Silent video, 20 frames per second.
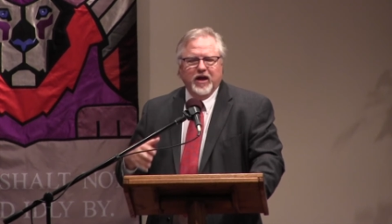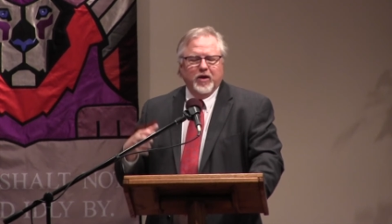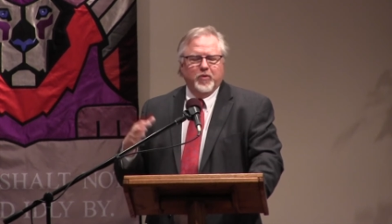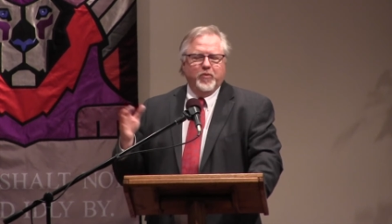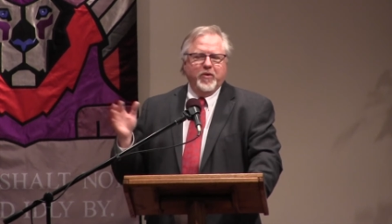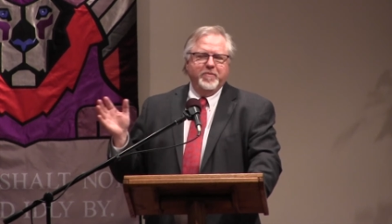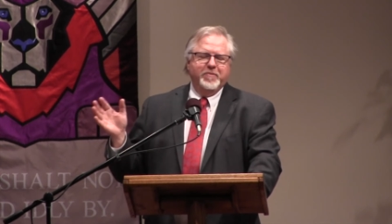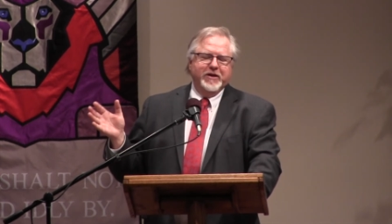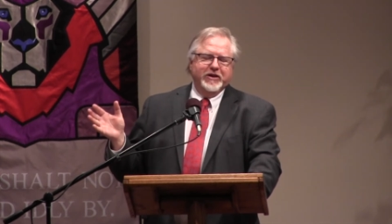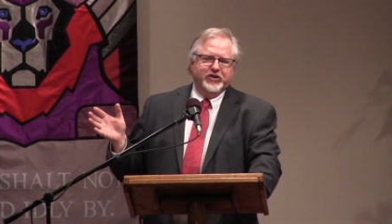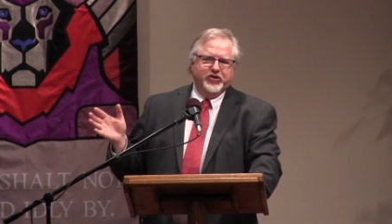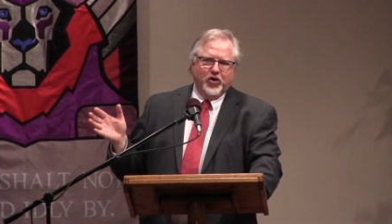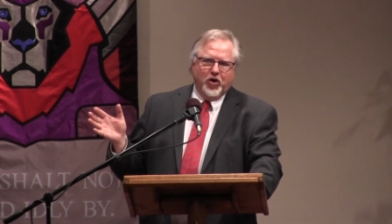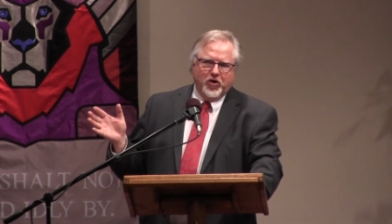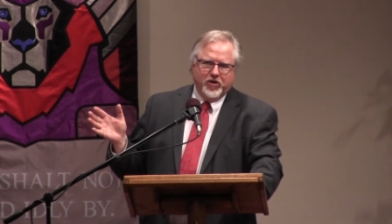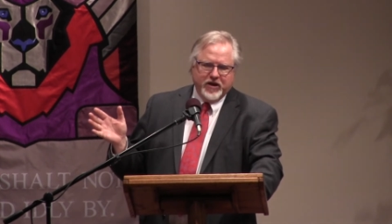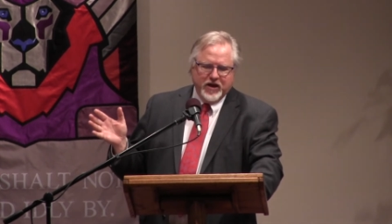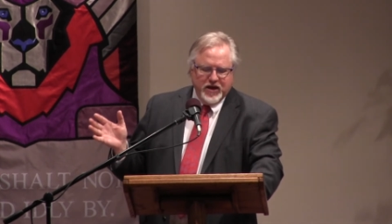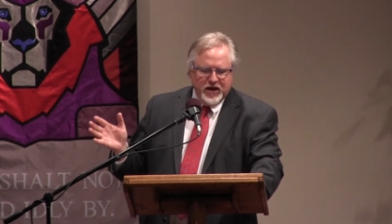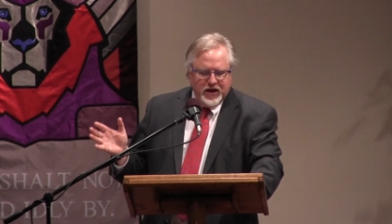And we've been
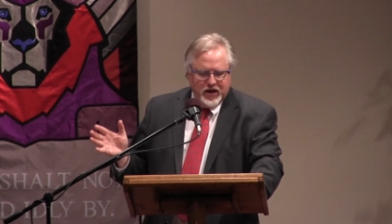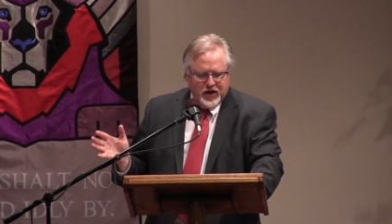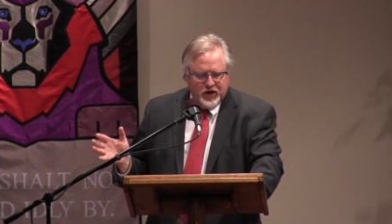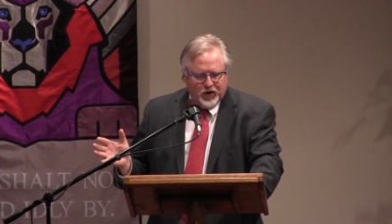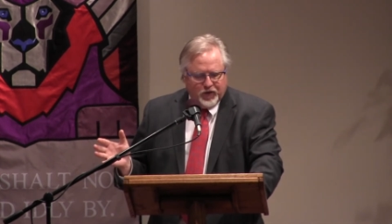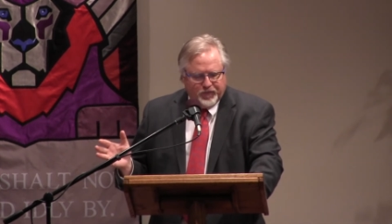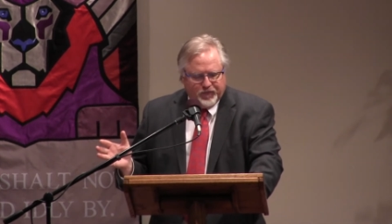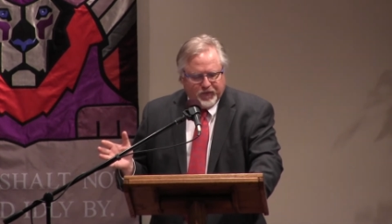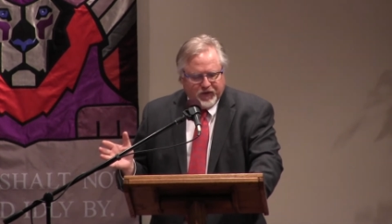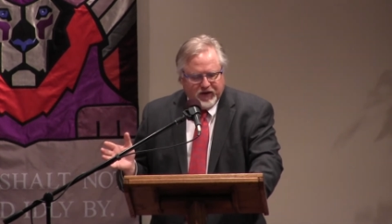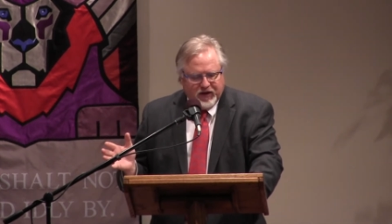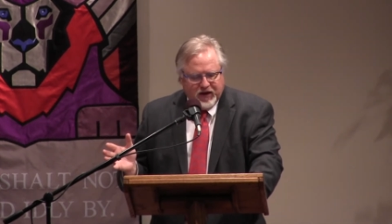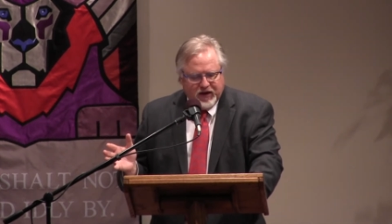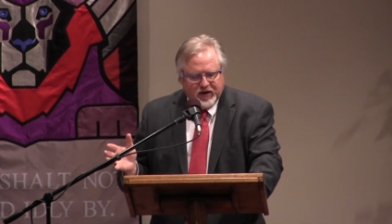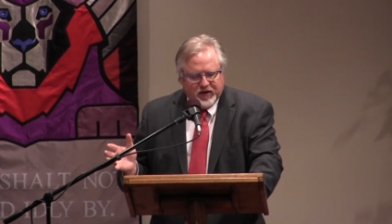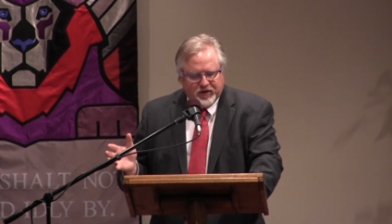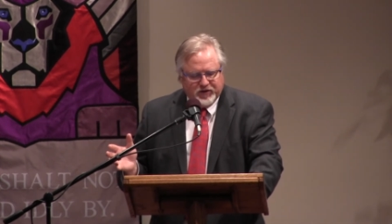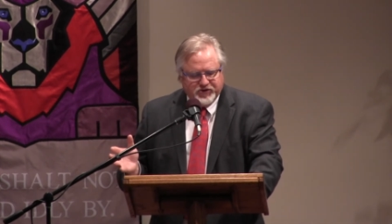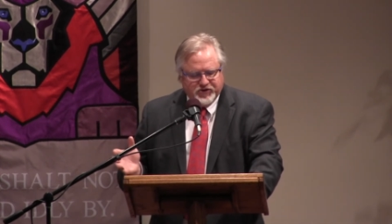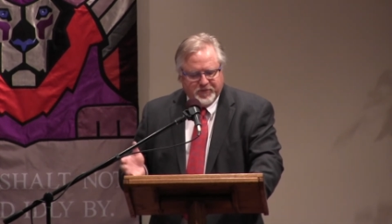talking here for
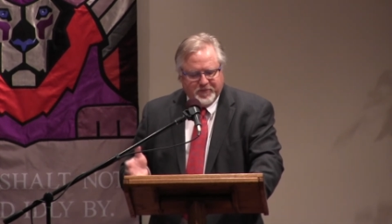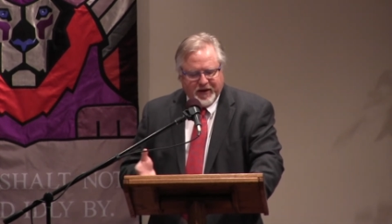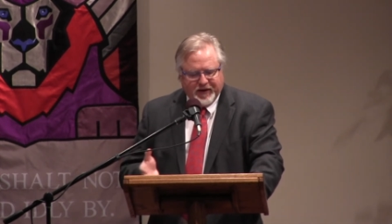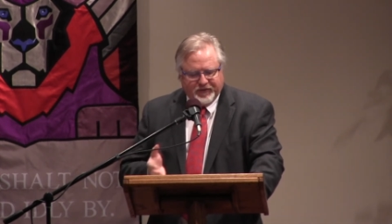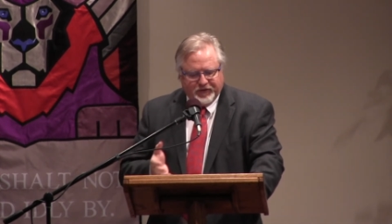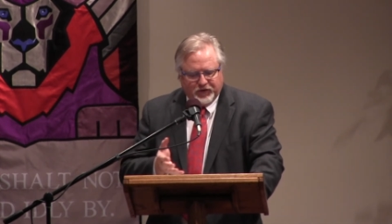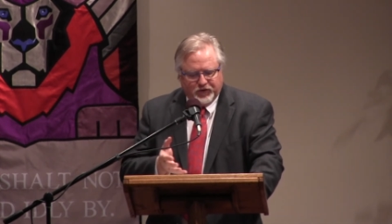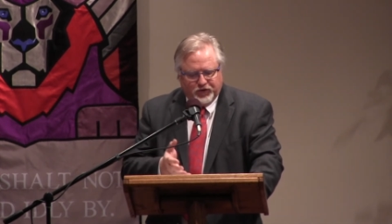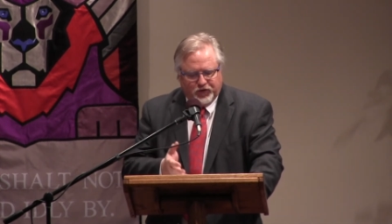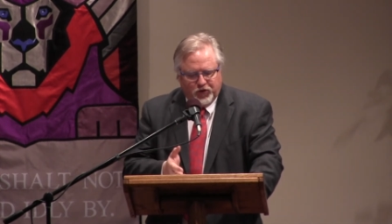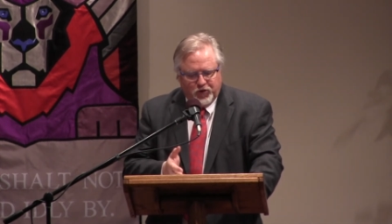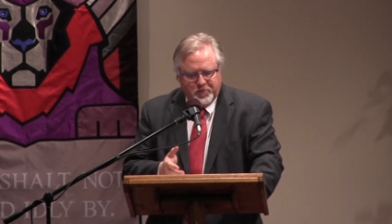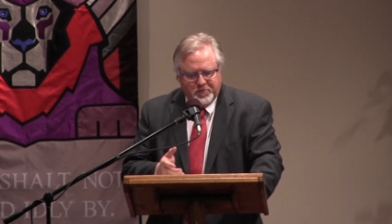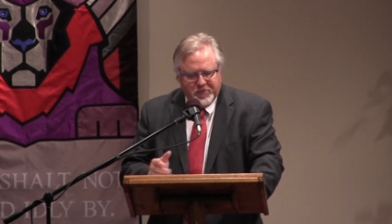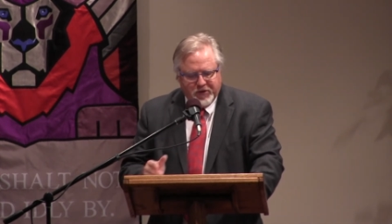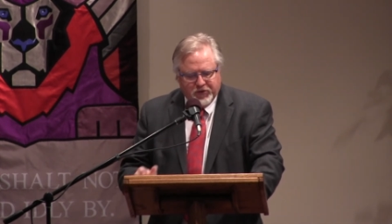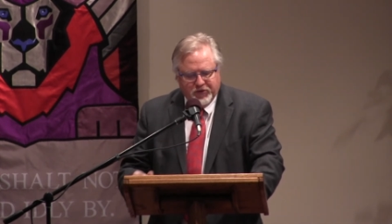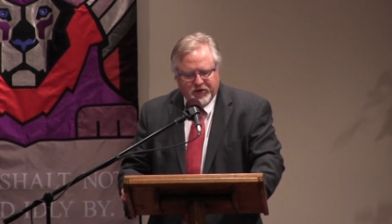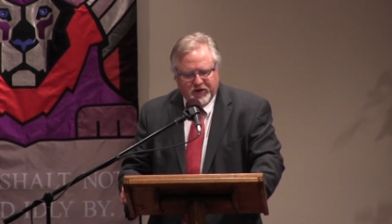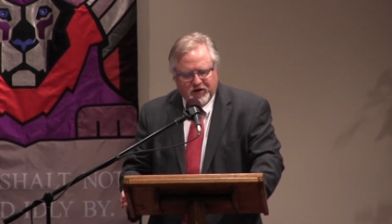years about the 2
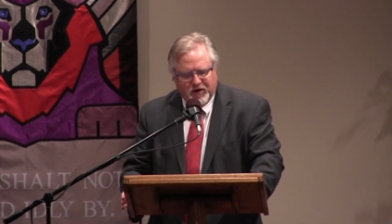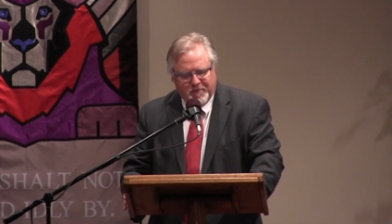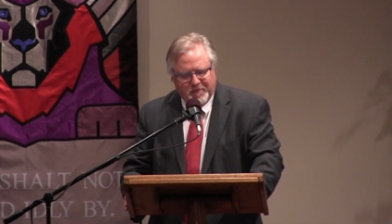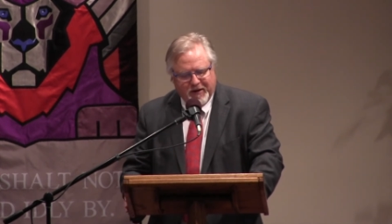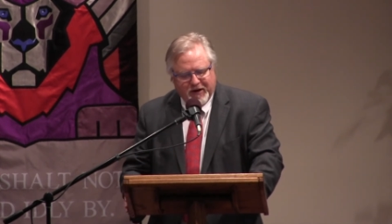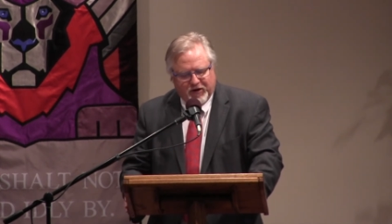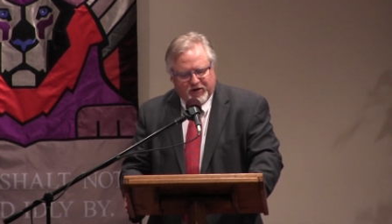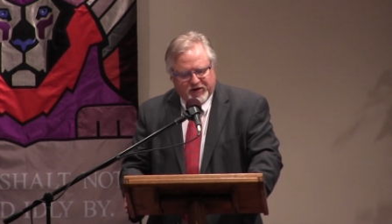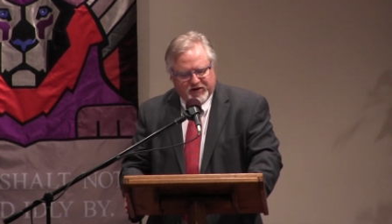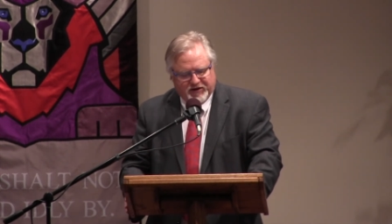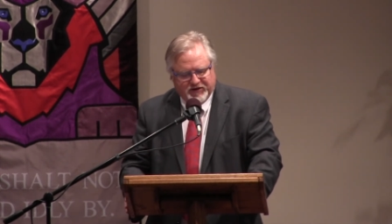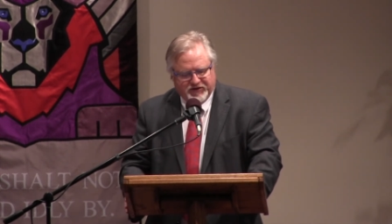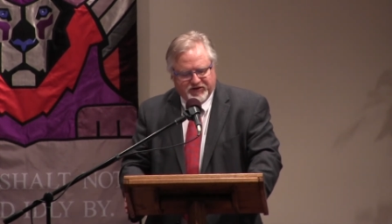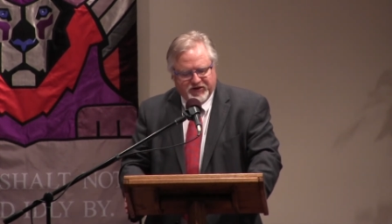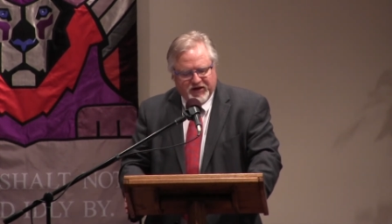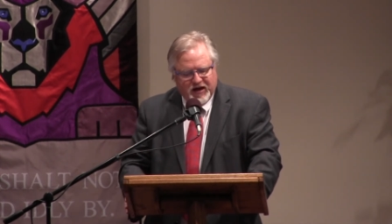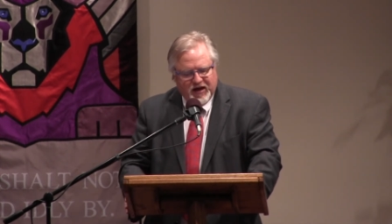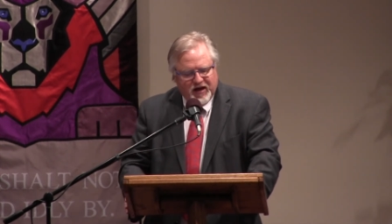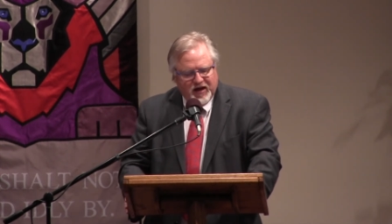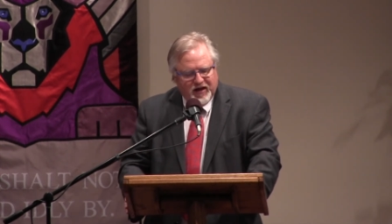million
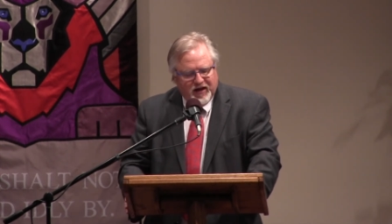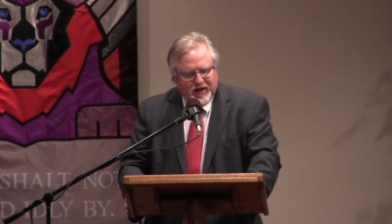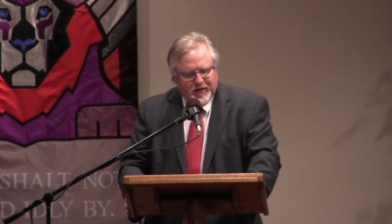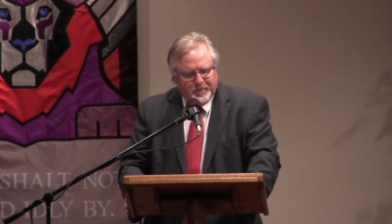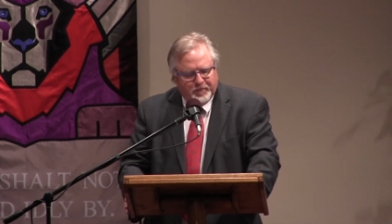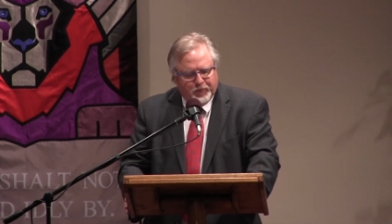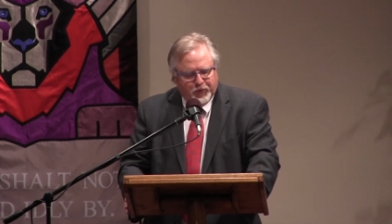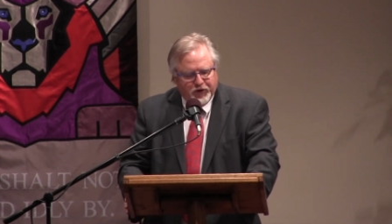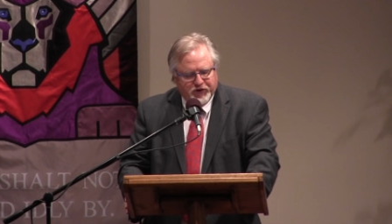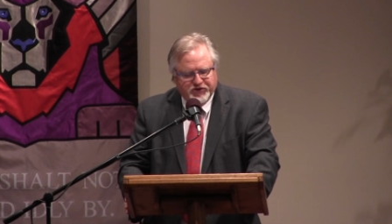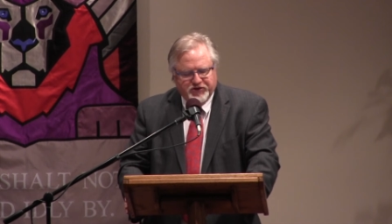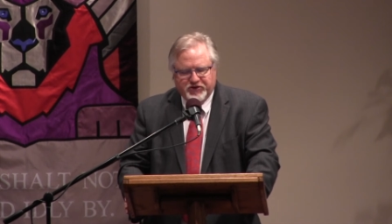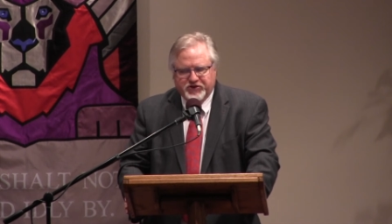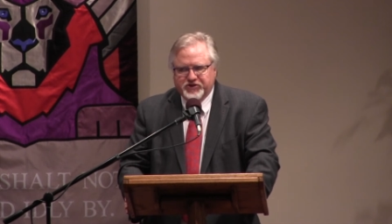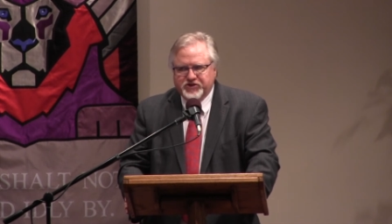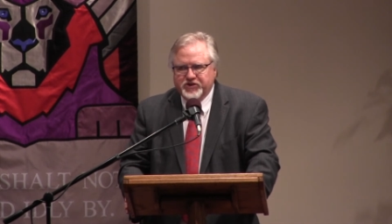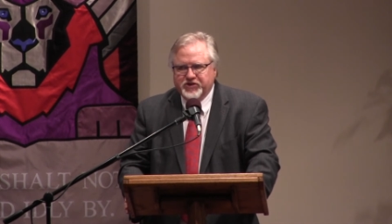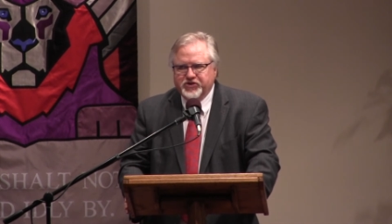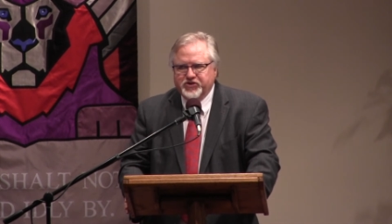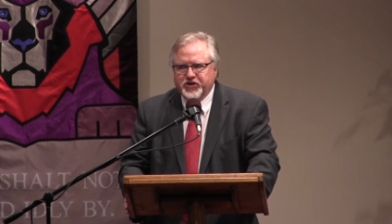Americans in
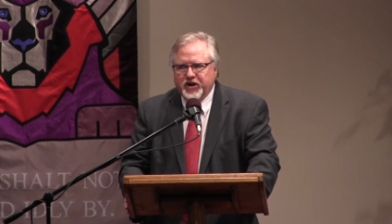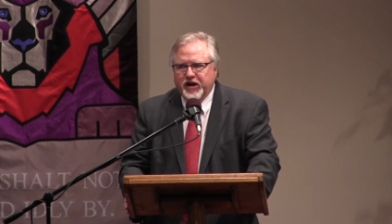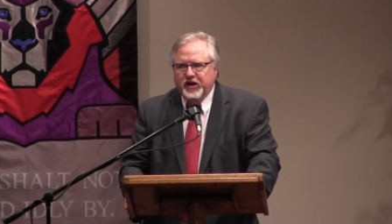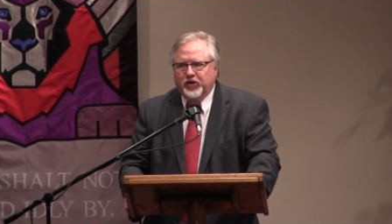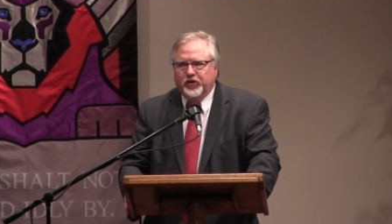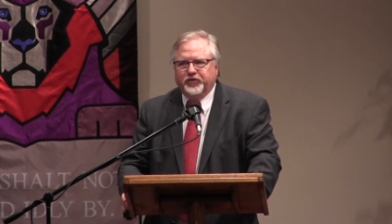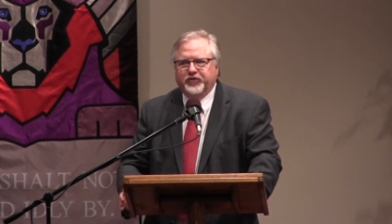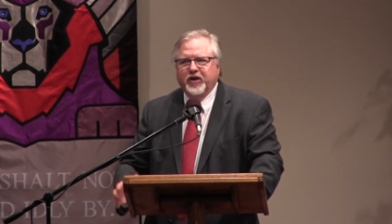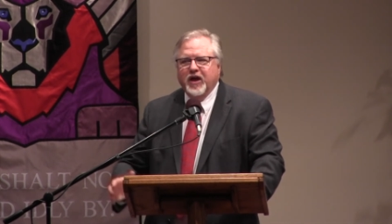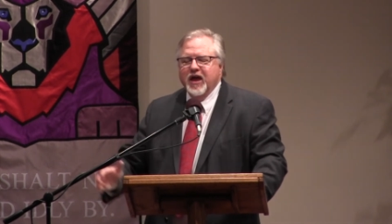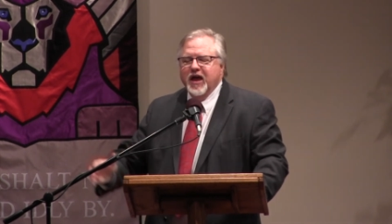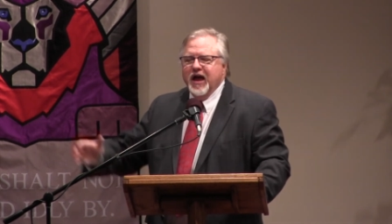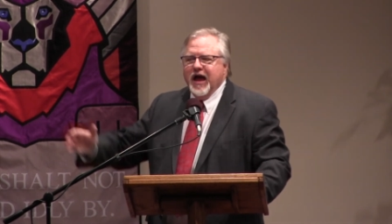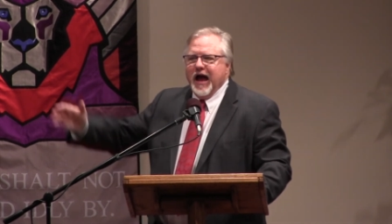prisons and jails.